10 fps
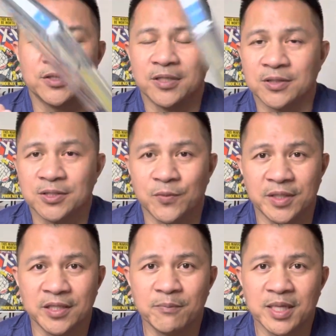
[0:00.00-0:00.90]
it's within
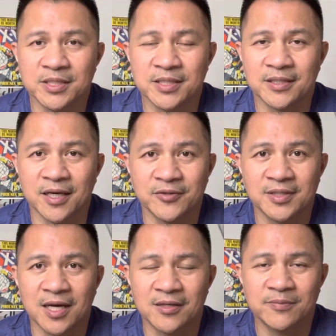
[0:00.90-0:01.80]
the budget, the
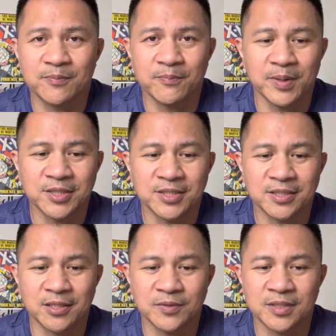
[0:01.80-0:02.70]
$100 budget
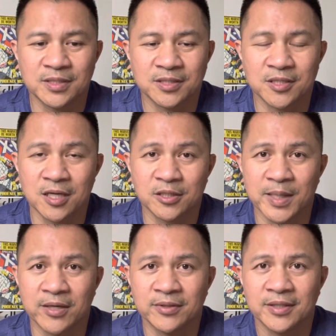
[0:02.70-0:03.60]
that we just talked
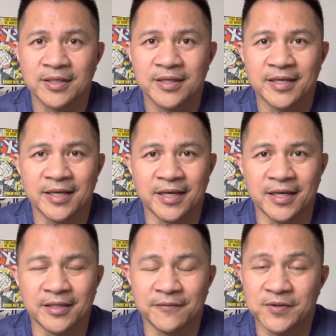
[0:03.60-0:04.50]
about.
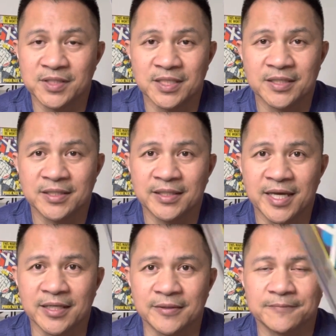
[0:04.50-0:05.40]
And if you see it, get
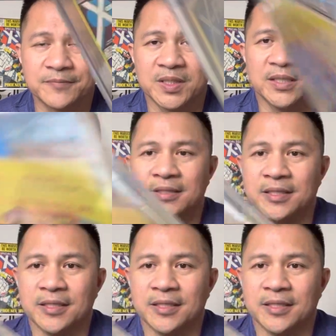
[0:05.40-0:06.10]
it. And